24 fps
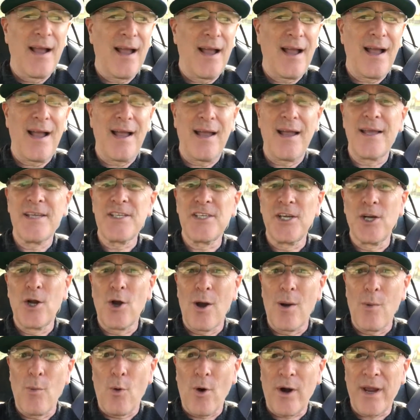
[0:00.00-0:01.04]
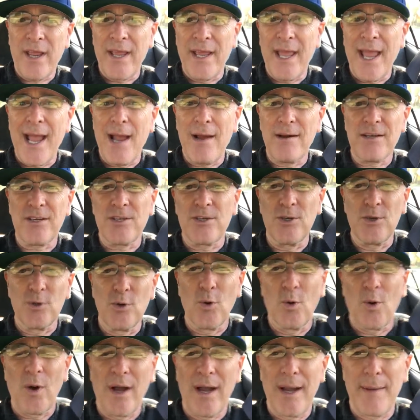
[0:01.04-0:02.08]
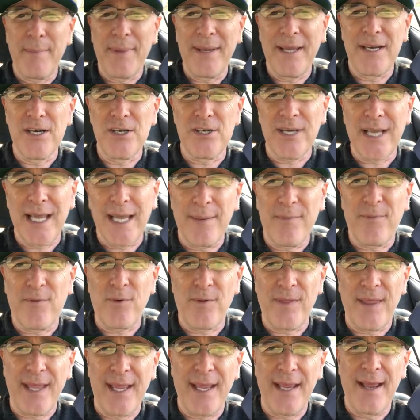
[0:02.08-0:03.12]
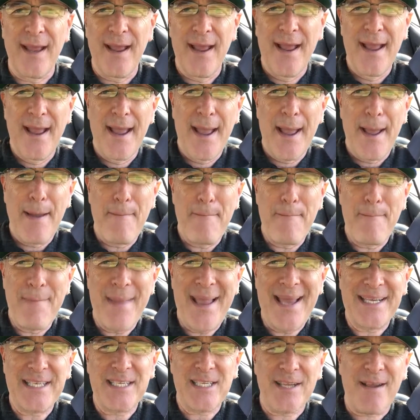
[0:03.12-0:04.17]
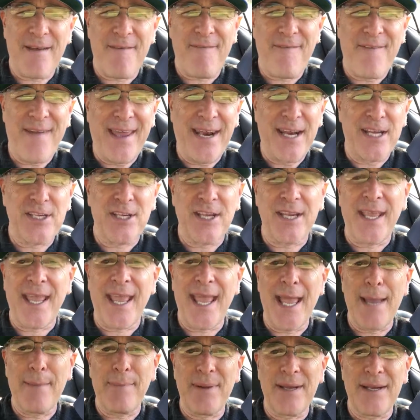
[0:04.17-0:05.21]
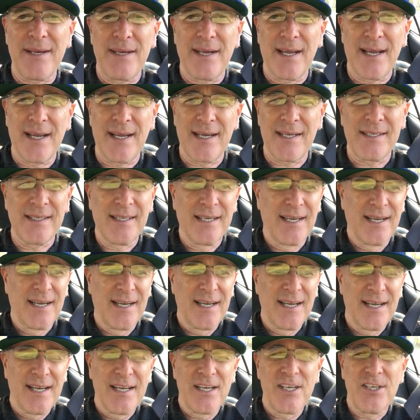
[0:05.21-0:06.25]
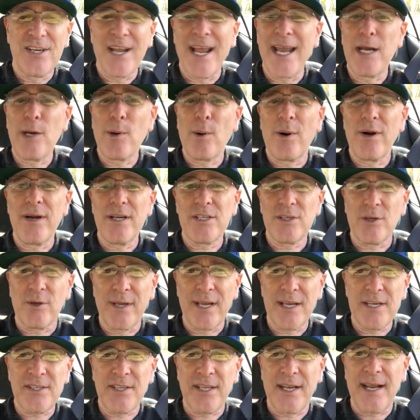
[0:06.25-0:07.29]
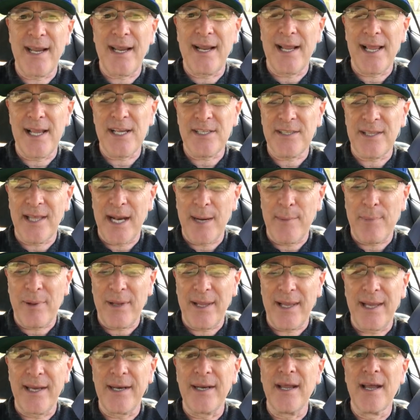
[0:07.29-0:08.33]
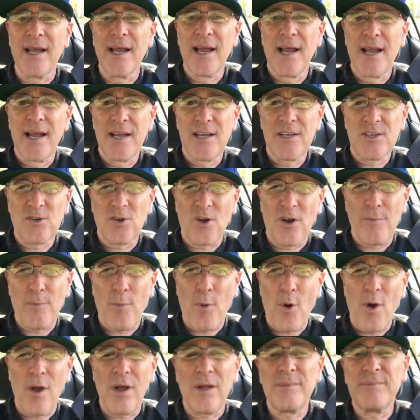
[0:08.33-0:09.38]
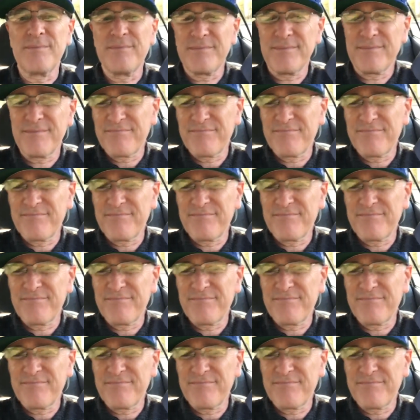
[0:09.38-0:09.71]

Uh, as you know, I'm working out to uh, be in shape for the Mets Fantasy Camp in uh, January. So yesterday, last night, I played softball.